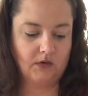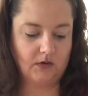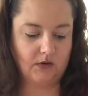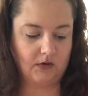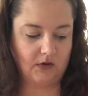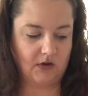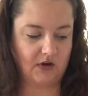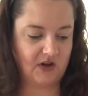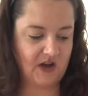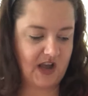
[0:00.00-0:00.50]

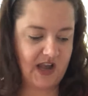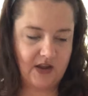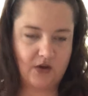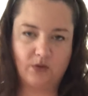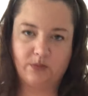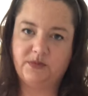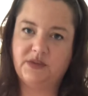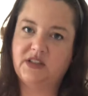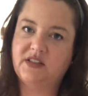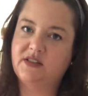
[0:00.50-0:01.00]
Oh, I
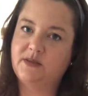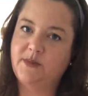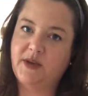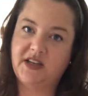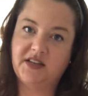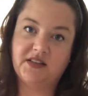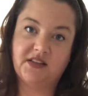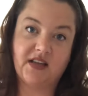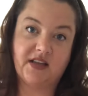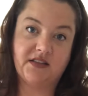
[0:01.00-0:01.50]
hope this
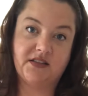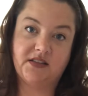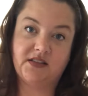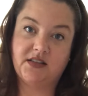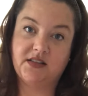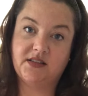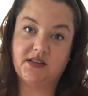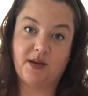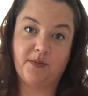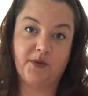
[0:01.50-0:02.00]
makes sense
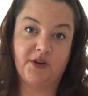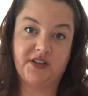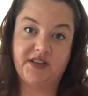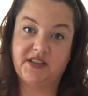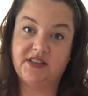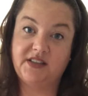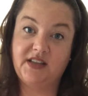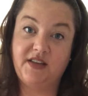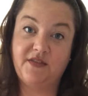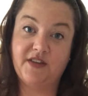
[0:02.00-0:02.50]
to someone
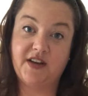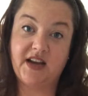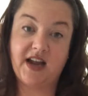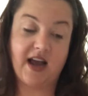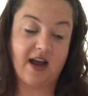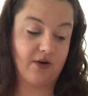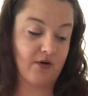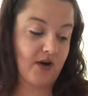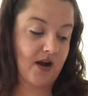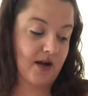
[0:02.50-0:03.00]
because even
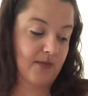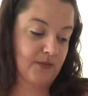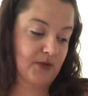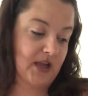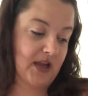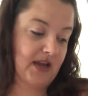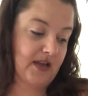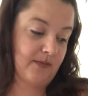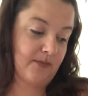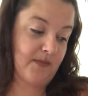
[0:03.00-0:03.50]
now I'm
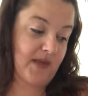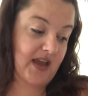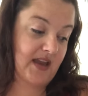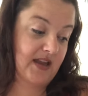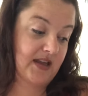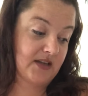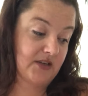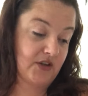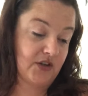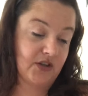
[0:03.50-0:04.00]
like,
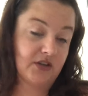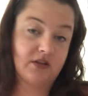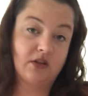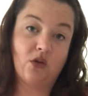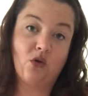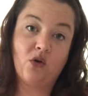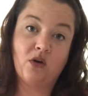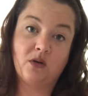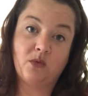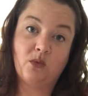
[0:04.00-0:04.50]
Megan, good
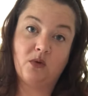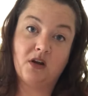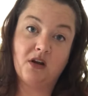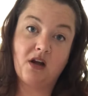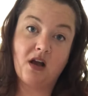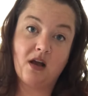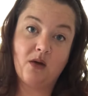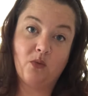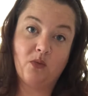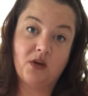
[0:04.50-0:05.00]
lord,
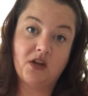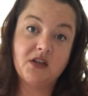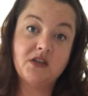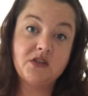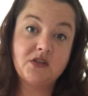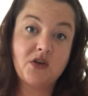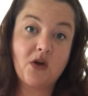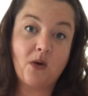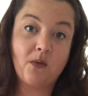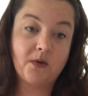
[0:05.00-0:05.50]
what what
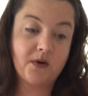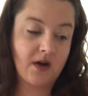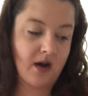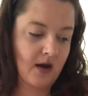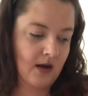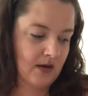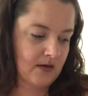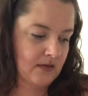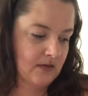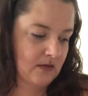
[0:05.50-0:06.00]
is going
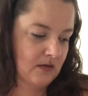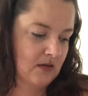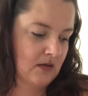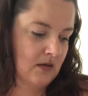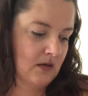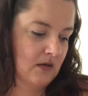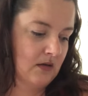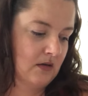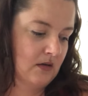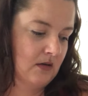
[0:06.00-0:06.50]
on?
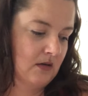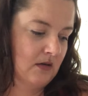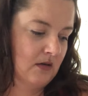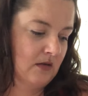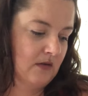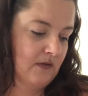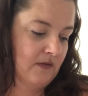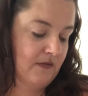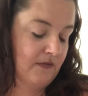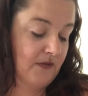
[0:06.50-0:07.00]

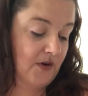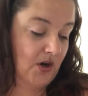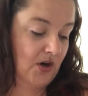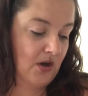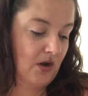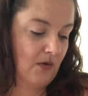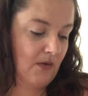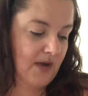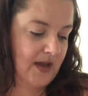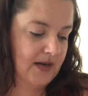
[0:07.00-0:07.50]

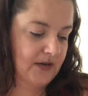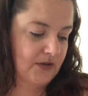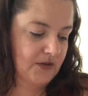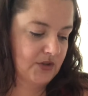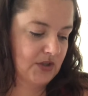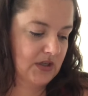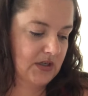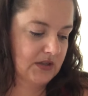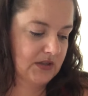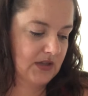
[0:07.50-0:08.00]
Virgo
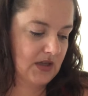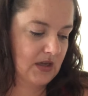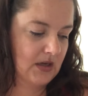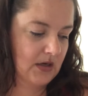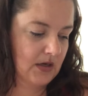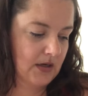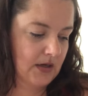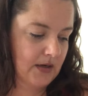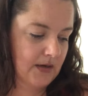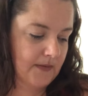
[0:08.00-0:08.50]
energy is
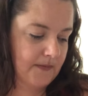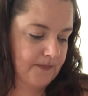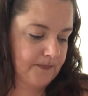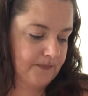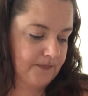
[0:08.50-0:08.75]
here.